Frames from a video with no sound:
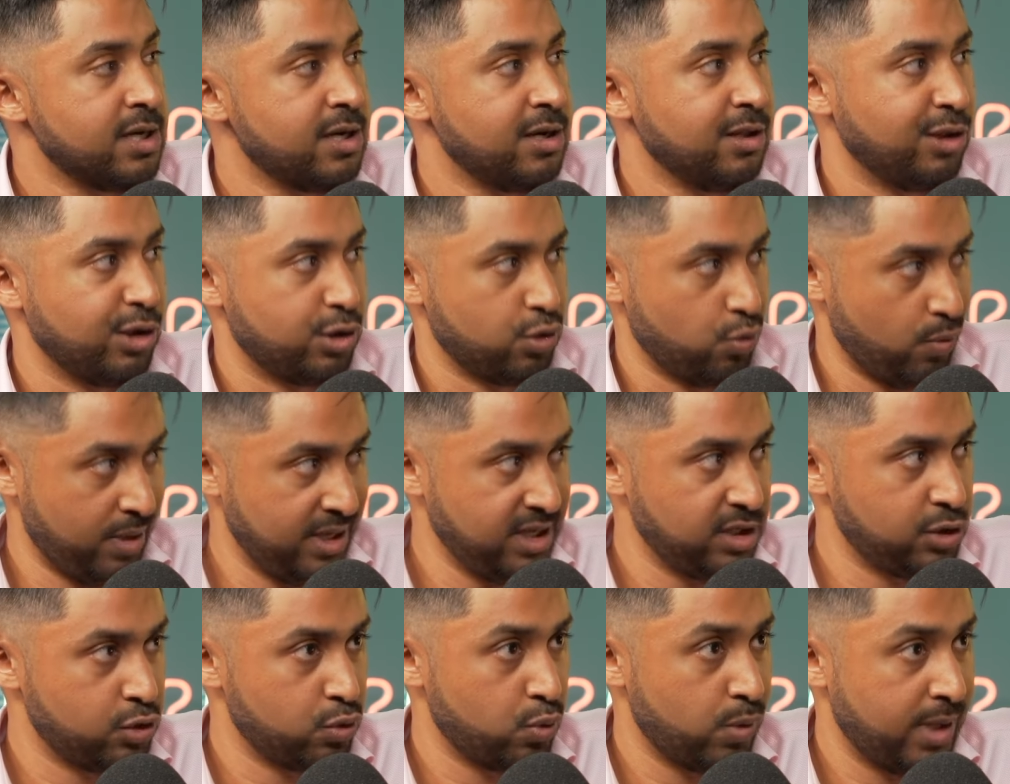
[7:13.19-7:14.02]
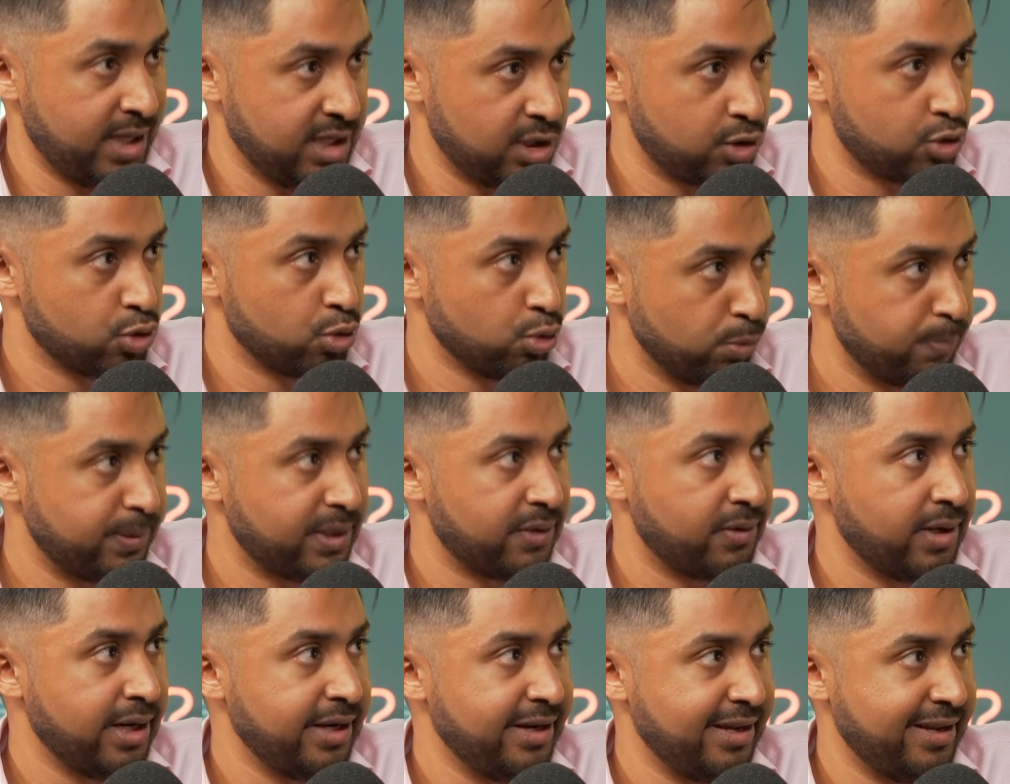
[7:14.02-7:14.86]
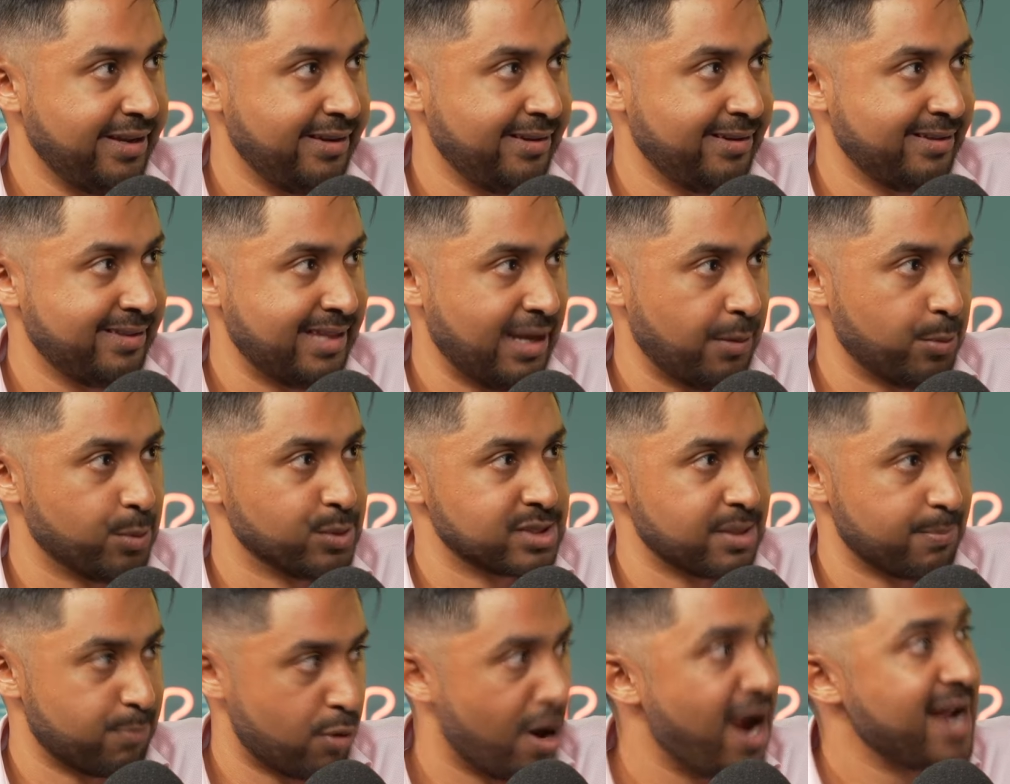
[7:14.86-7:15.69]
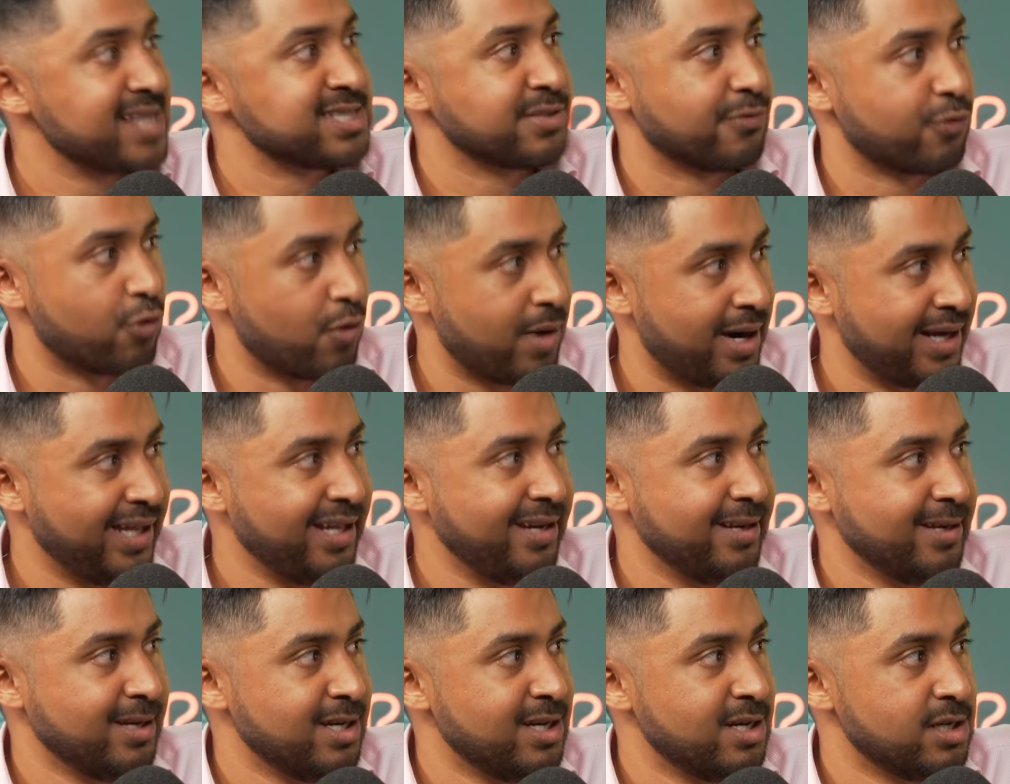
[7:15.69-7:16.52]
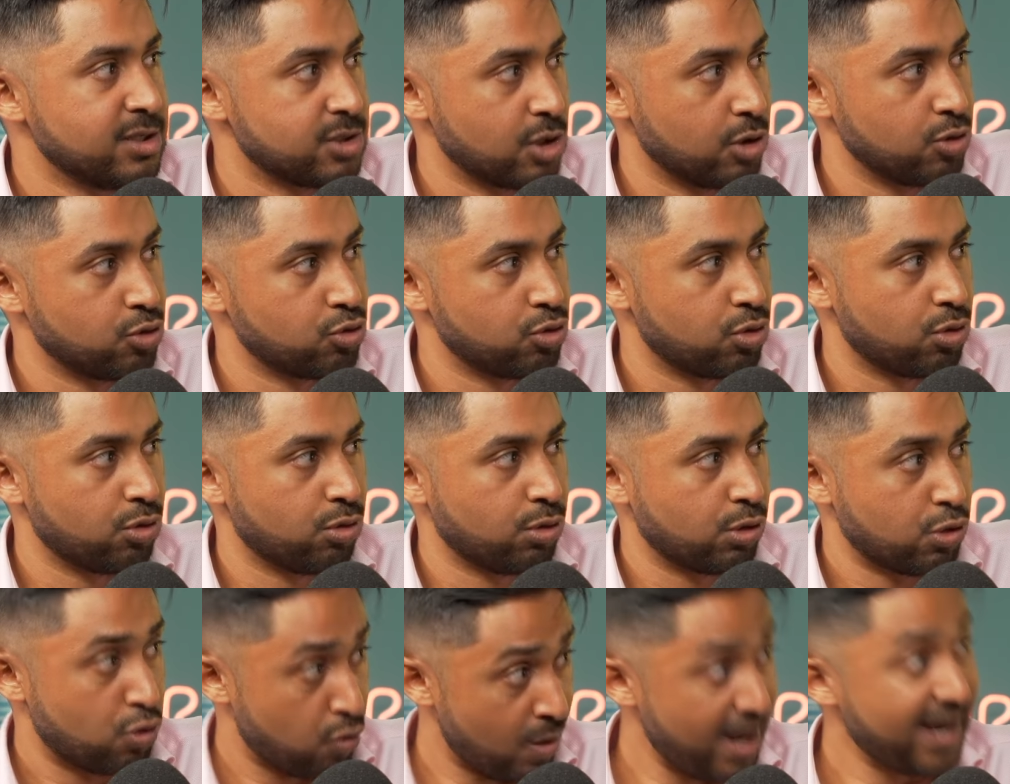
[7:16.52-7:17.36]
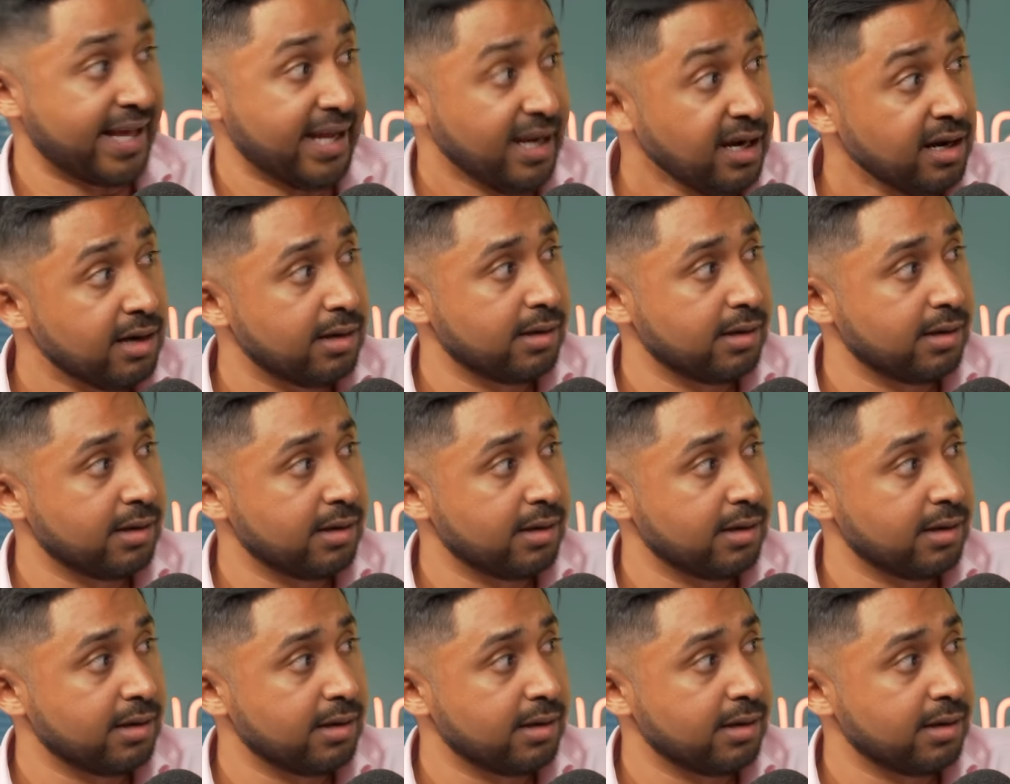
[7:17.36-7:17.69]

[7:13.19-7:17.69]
The 2022 period, that was the price of credit. So credit